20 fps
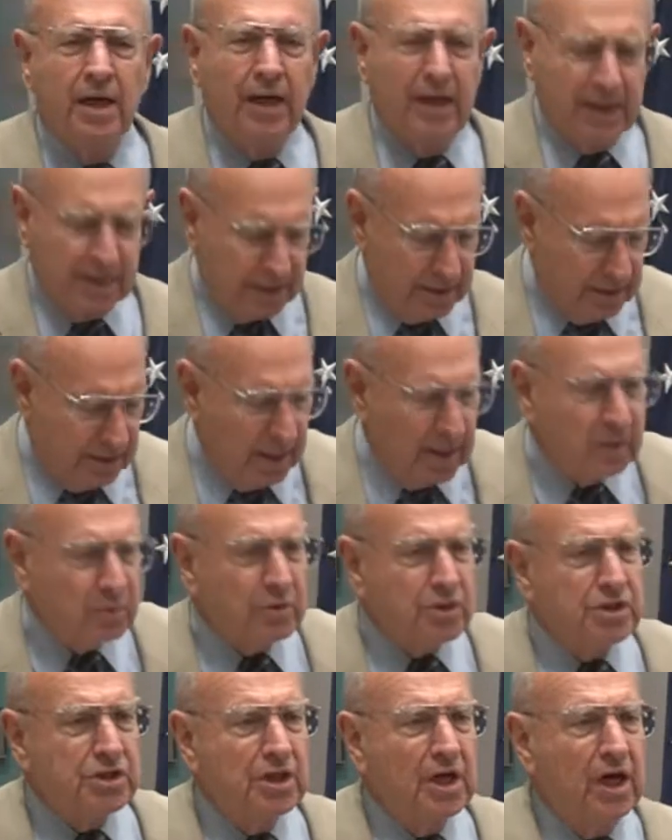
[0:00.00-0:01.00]
And that
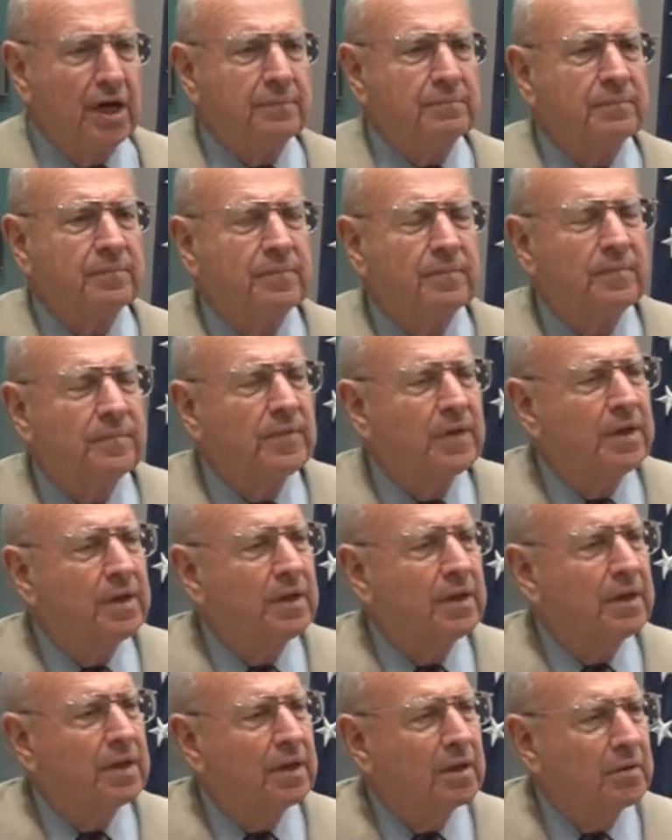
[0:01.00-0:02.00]
was not
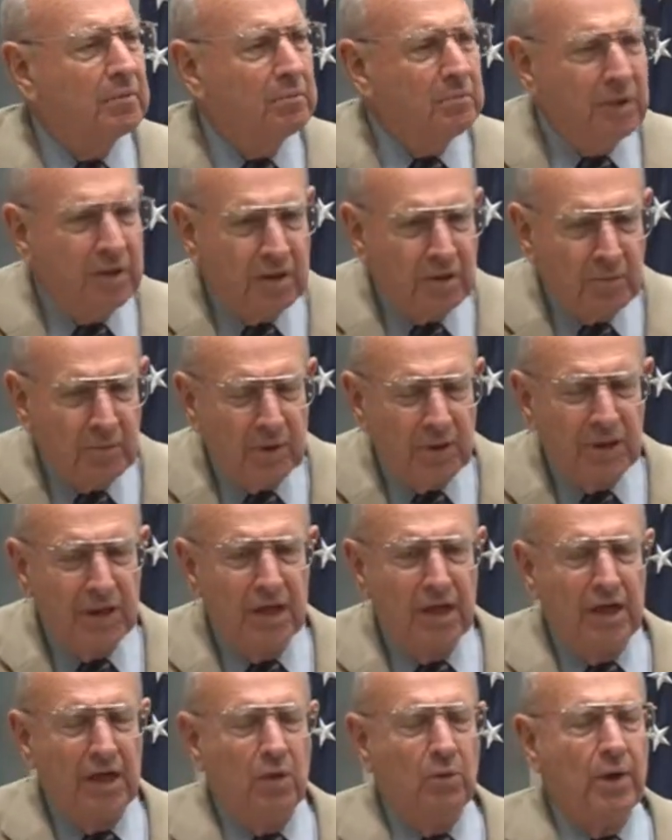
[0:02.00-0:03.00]
minimal
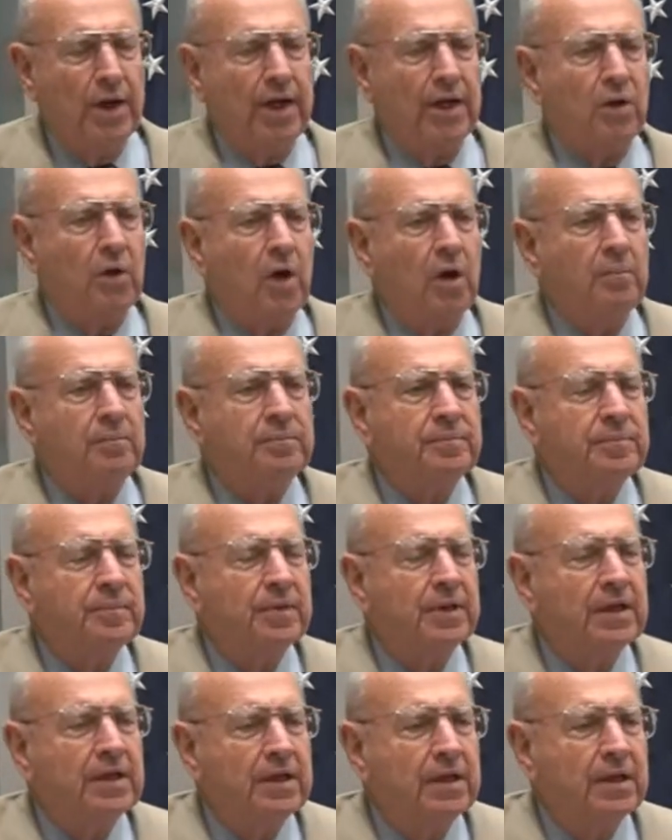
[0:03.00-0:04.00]
in any way at all,
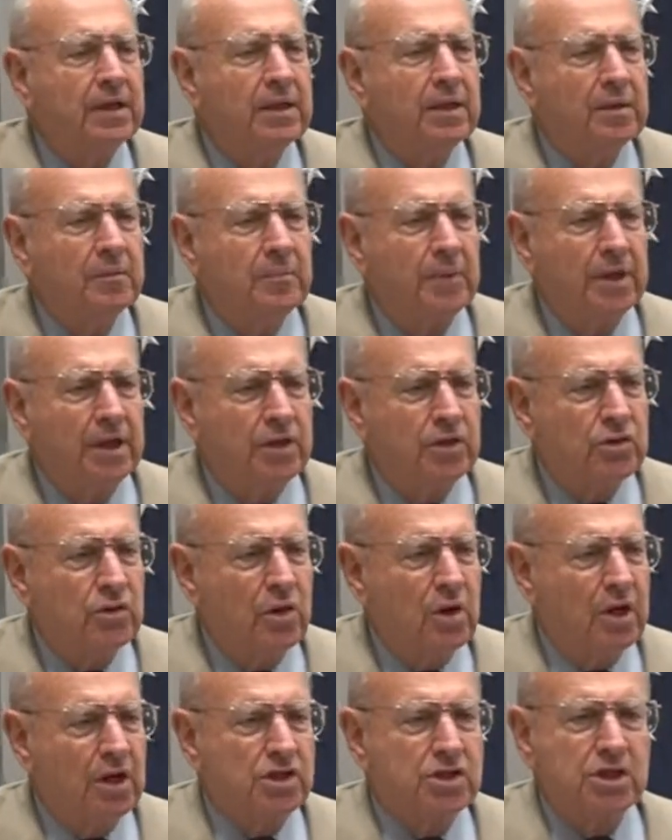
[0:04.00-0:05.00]
but it
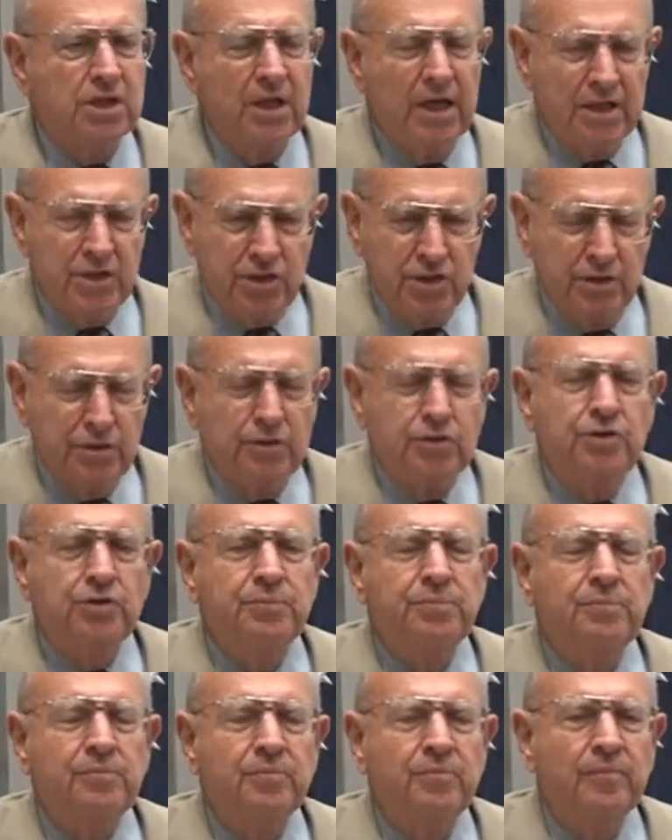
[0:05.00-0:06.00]
taught us
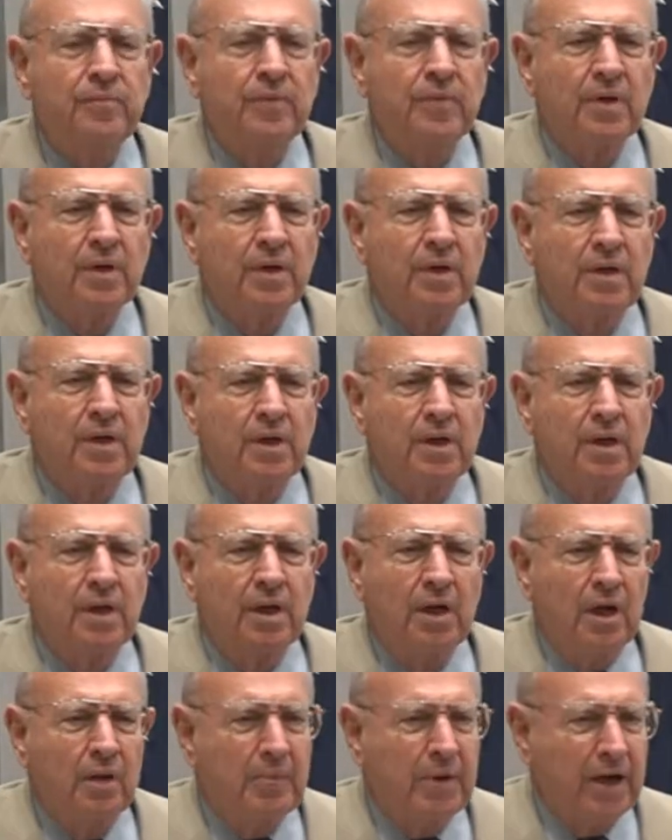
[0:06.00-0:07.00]
lessons
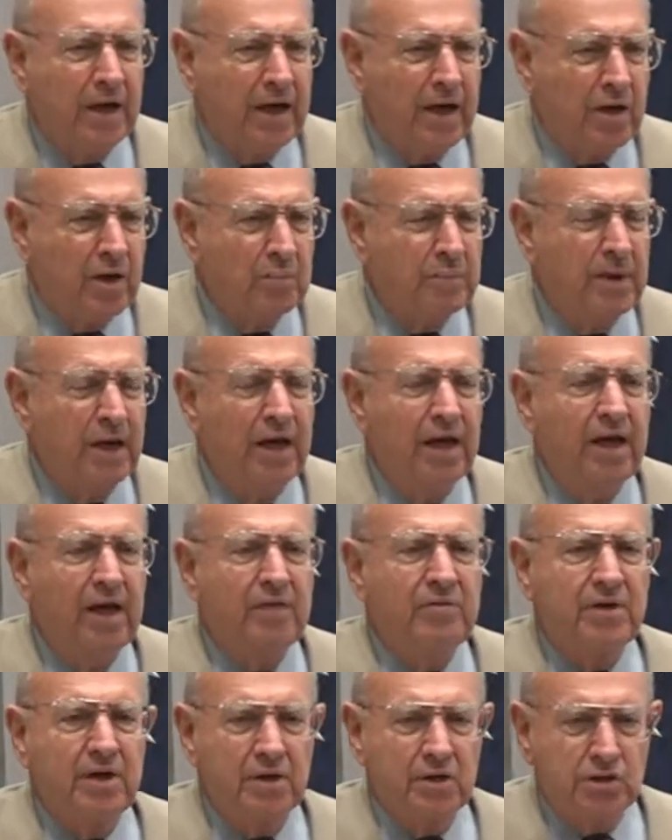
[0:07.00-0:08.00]
about how to
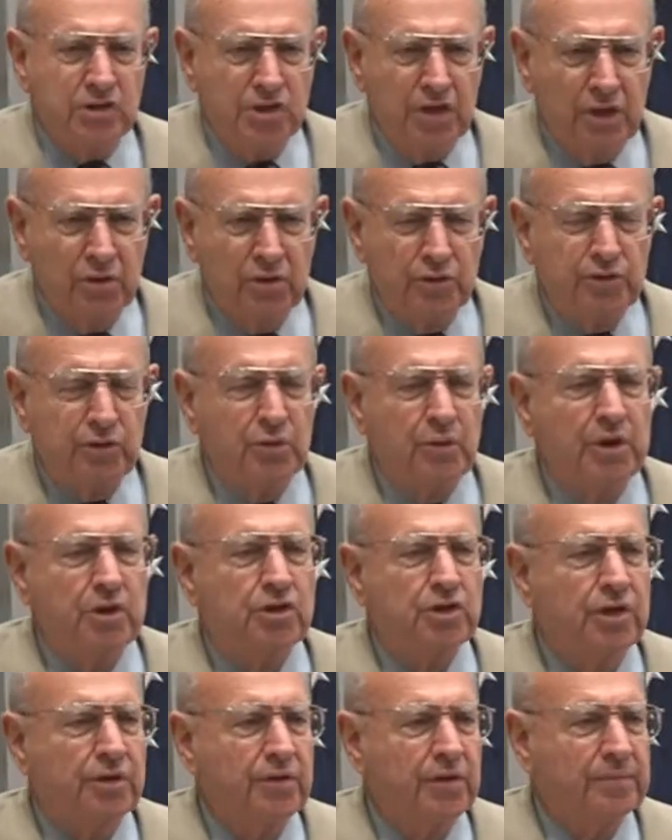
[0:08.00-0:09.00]
behave, how to signal to
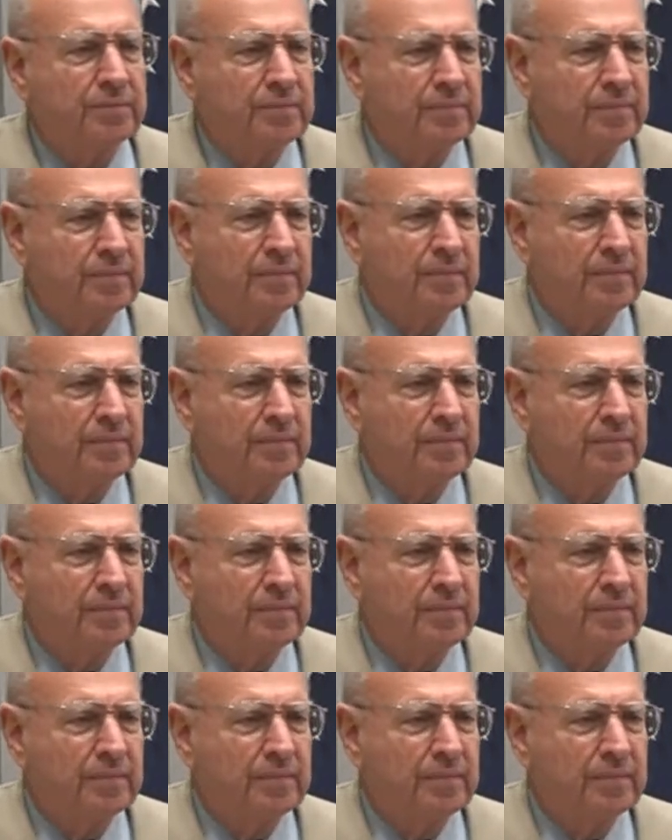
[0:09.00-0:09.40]
each other,